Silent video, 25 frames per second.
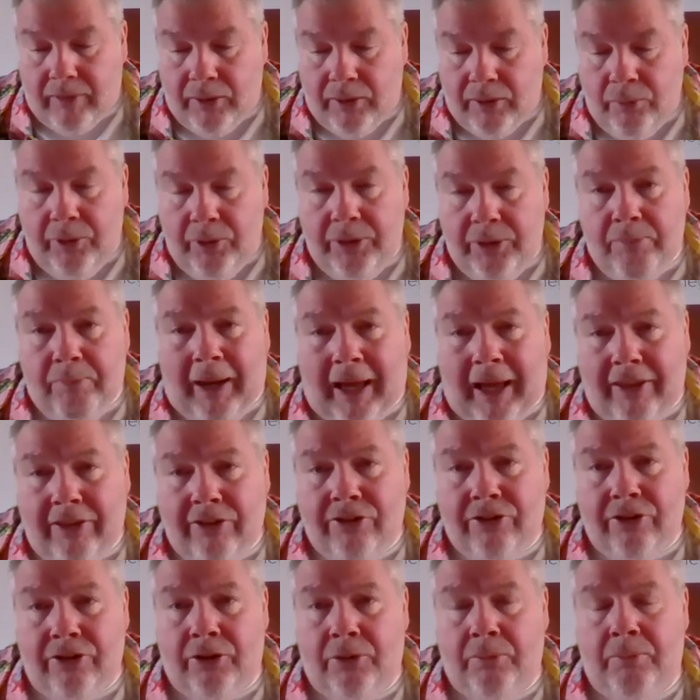With
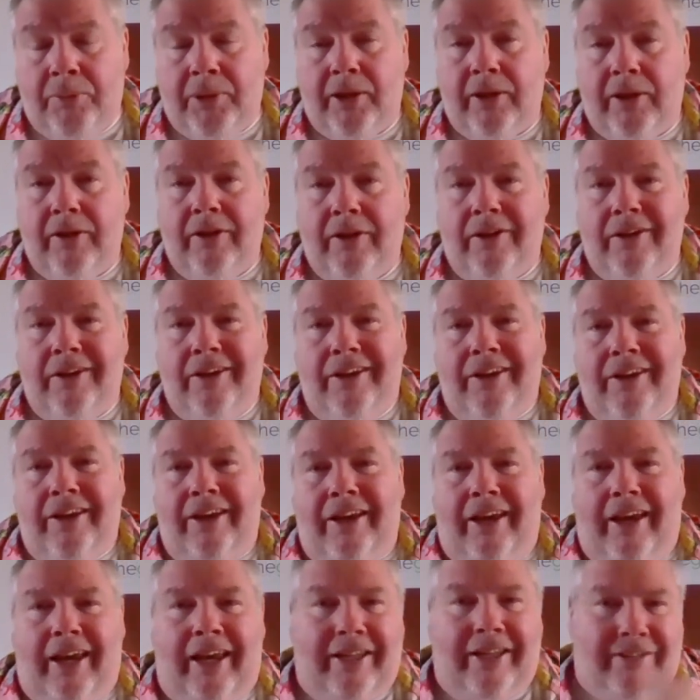bathtub,
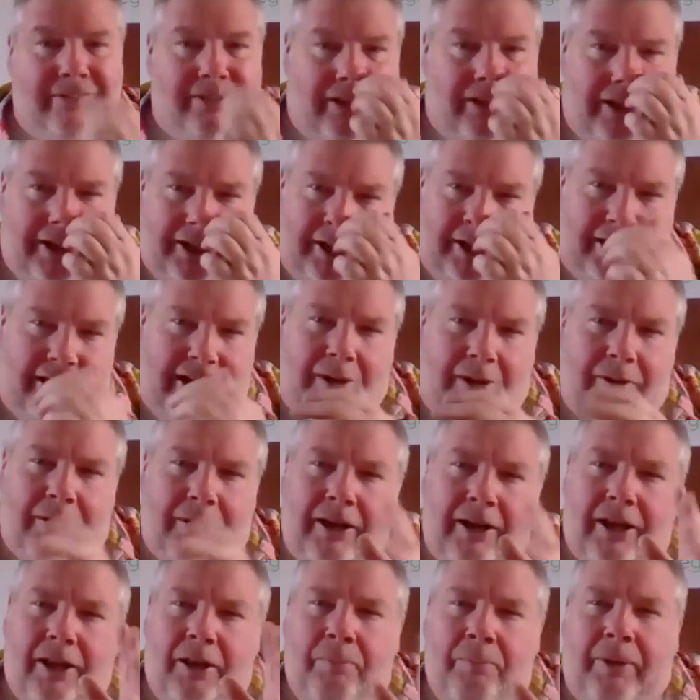it's like you get
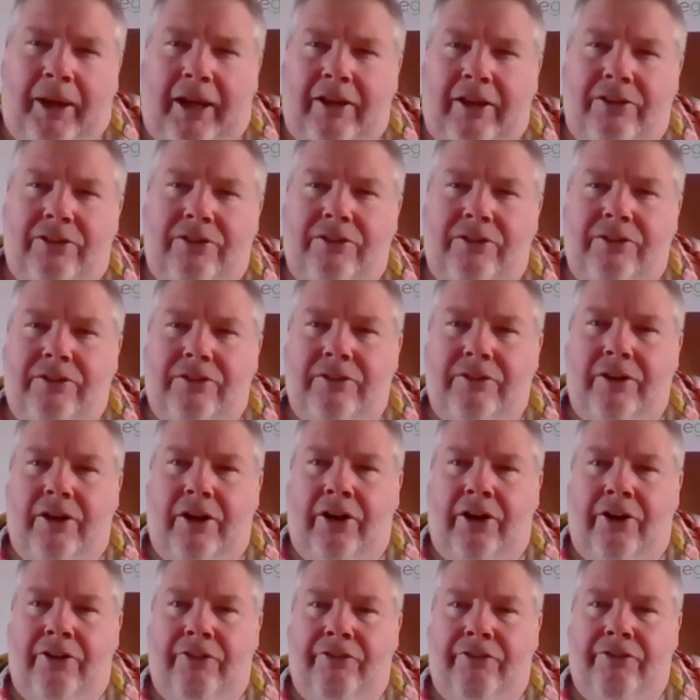little bits
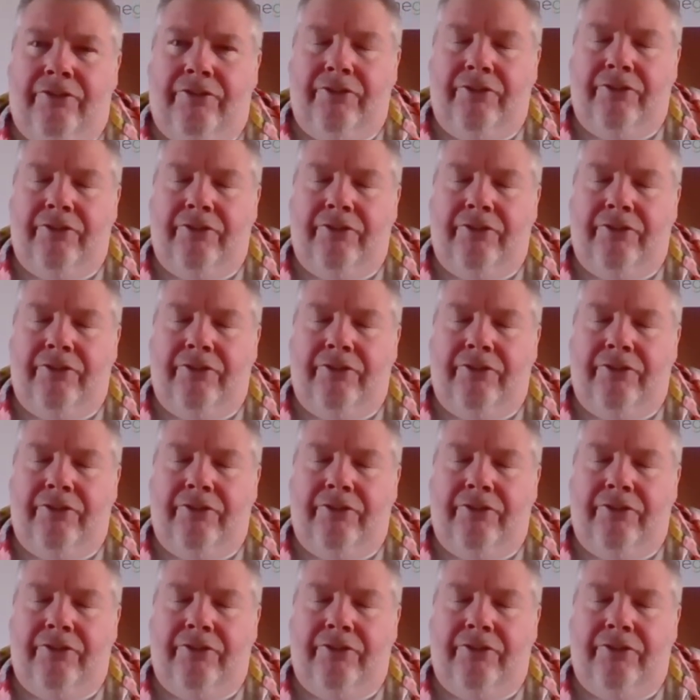of,